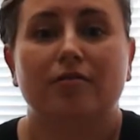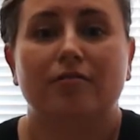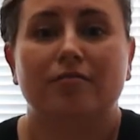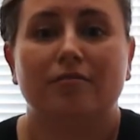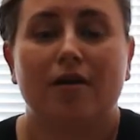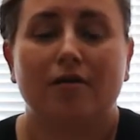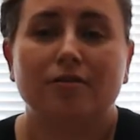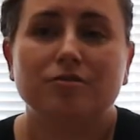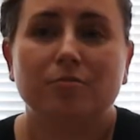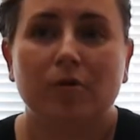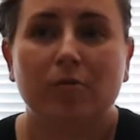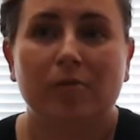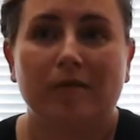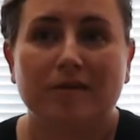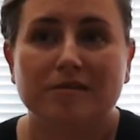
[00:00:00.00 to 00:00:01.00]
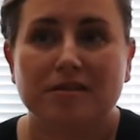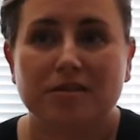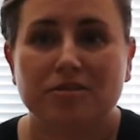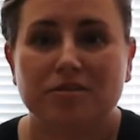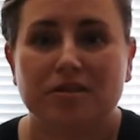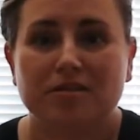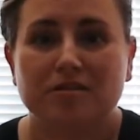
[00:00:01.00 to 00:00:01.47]
knowledge
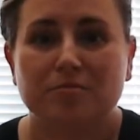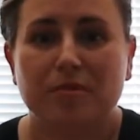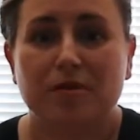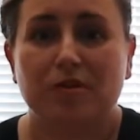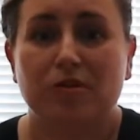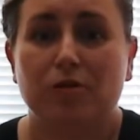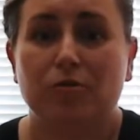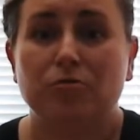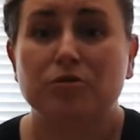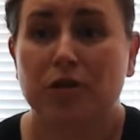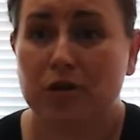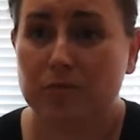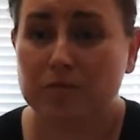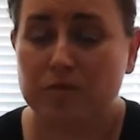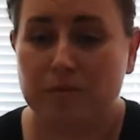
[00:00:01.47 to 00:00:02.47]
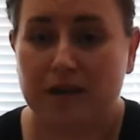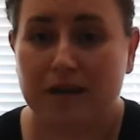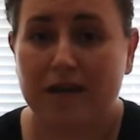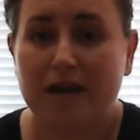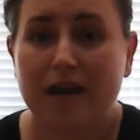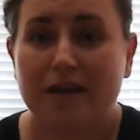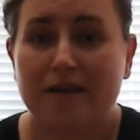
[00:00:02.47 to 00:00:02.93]
mobilization has been a new term to
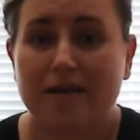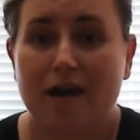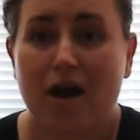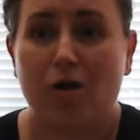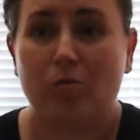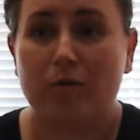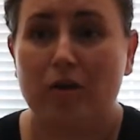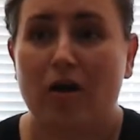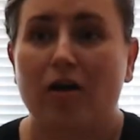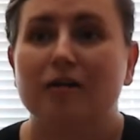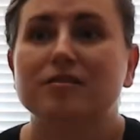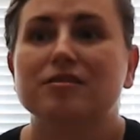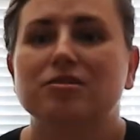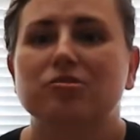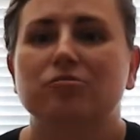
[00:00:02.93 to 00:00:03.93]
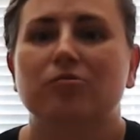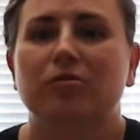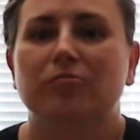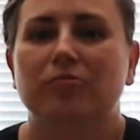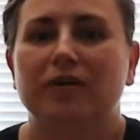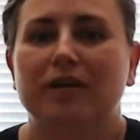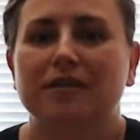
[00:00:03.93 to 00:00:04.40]
me, and I'll be honest to you,
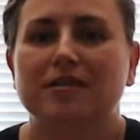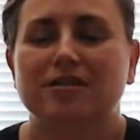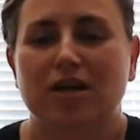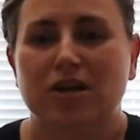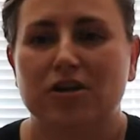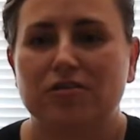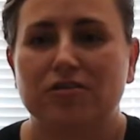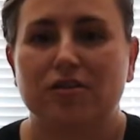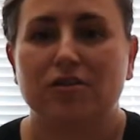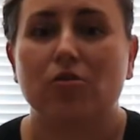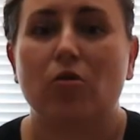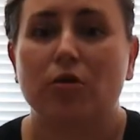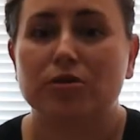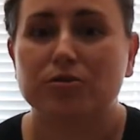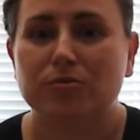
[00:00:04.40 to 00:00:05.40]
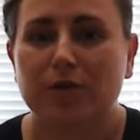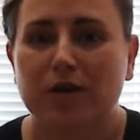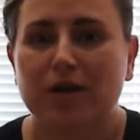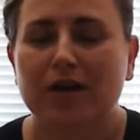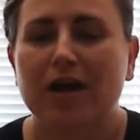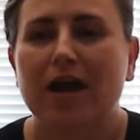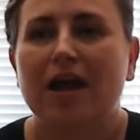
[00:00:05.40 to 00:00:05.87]
when we started the
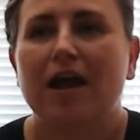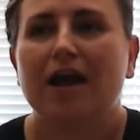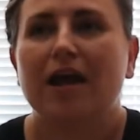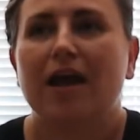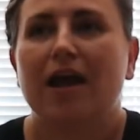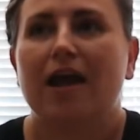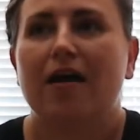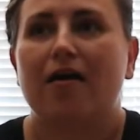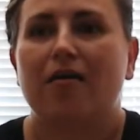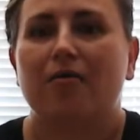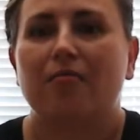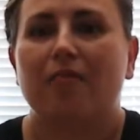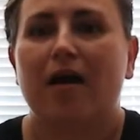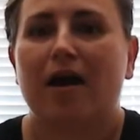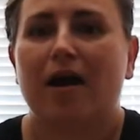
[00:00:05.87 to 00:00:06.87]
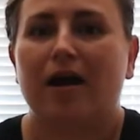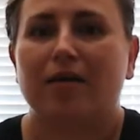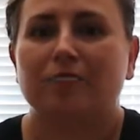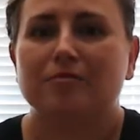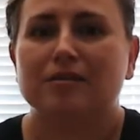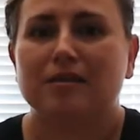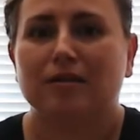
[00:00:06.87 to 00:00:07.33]
coursework, I
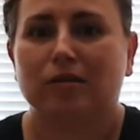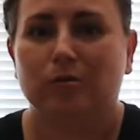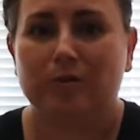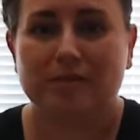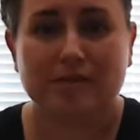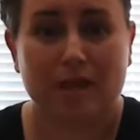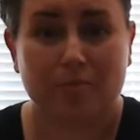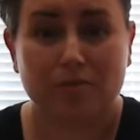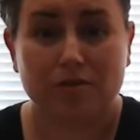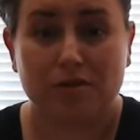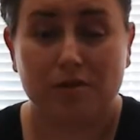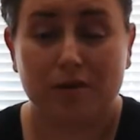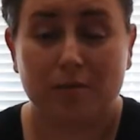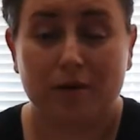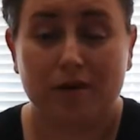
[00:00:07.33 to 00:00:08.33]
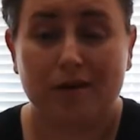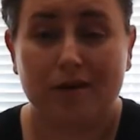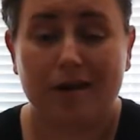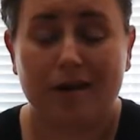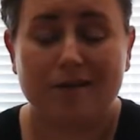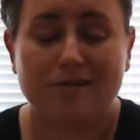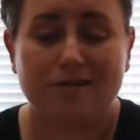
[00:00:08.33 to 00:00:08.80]
was a little bit skeptical about it.
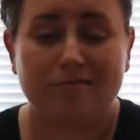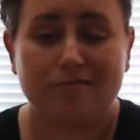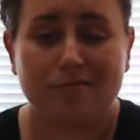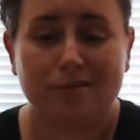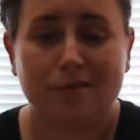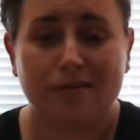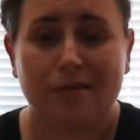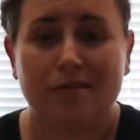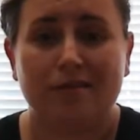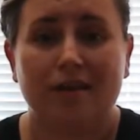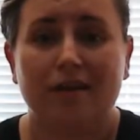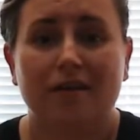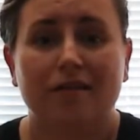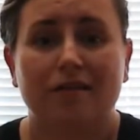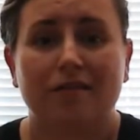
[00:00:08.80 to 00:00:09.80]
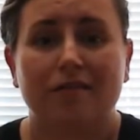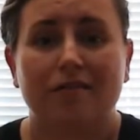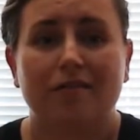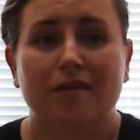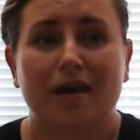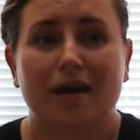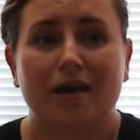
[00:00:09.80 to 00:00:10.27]
I didn't really think
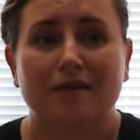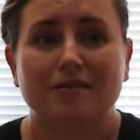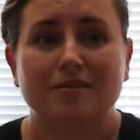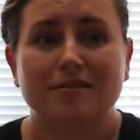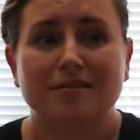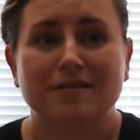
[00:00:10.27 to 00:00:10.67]
that